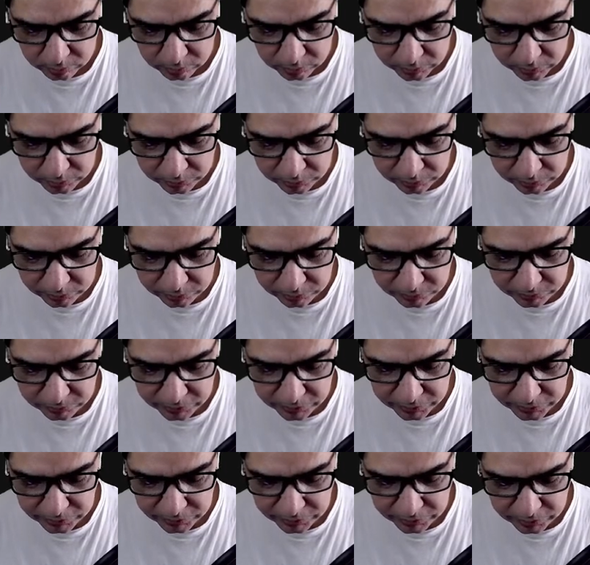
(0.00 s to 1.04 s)

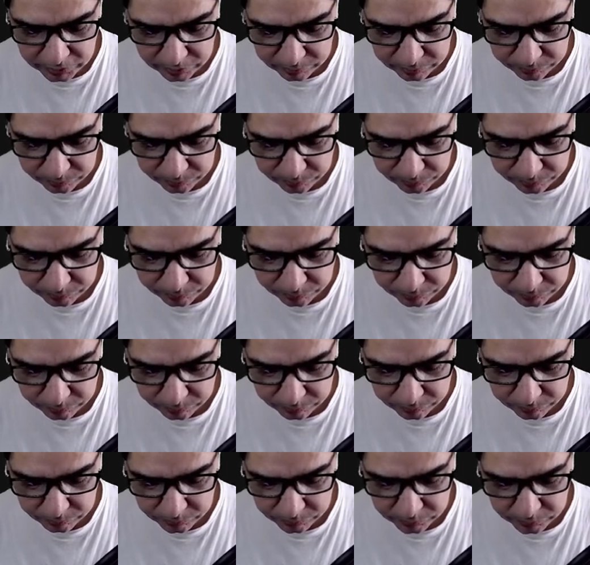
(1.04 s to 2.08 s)
Yersinia,
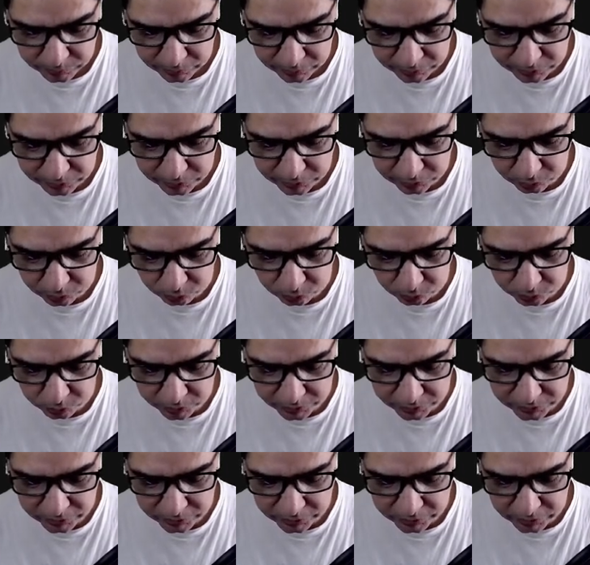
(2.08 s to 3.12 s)

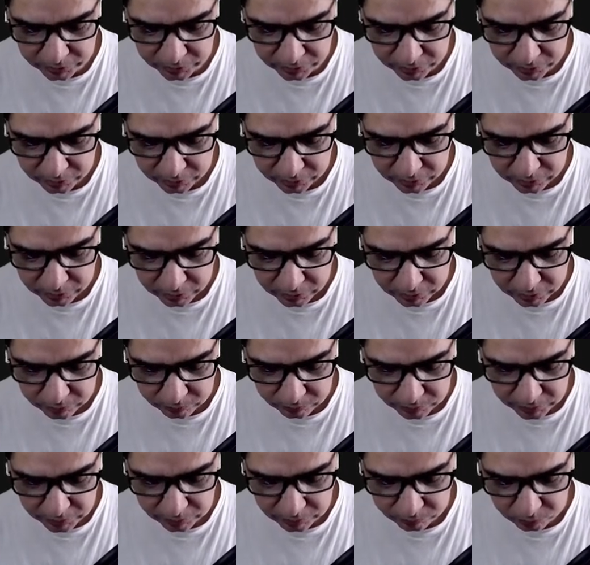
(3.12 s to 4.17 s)
Enteropolitica, we
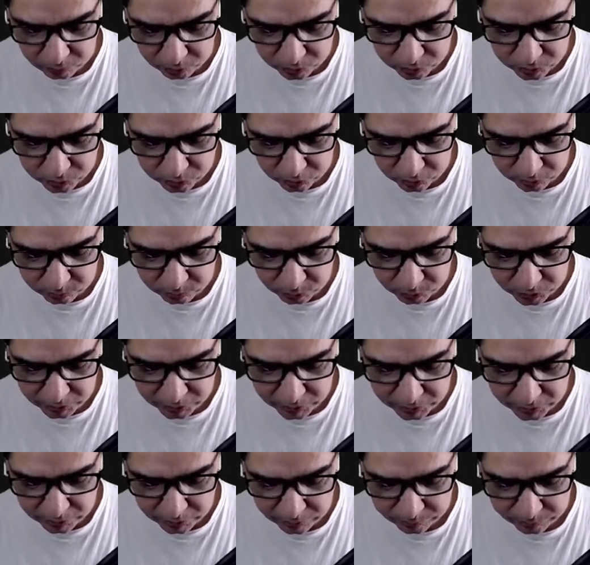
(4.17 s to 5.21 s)
have got
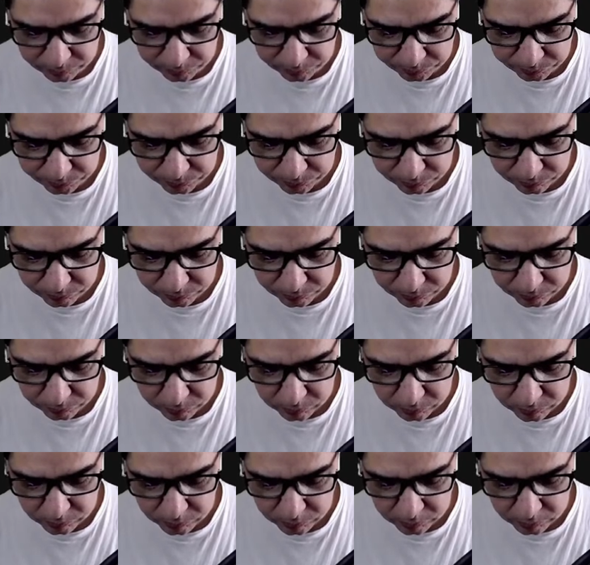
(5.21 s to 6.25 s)
Salmonella,
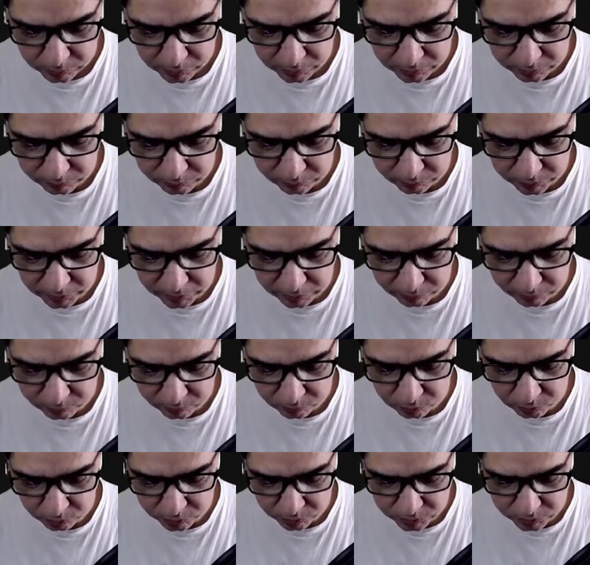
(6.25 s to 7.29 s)
and we have
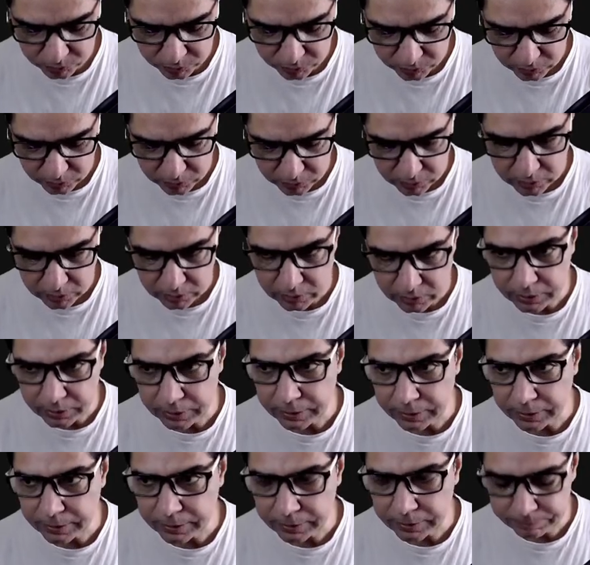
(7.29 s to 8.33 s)
got
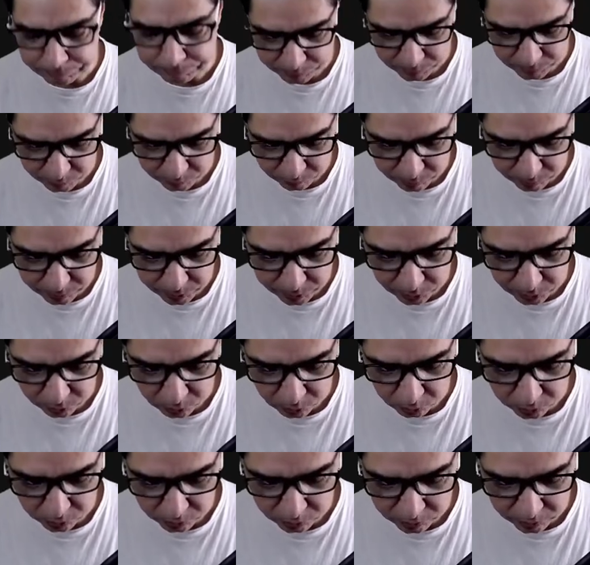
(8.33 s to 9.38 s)
Vibrio
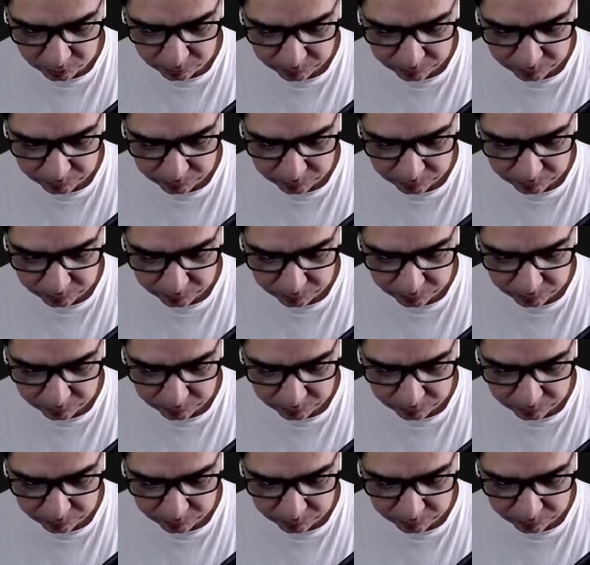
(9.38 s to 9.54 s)
cholera.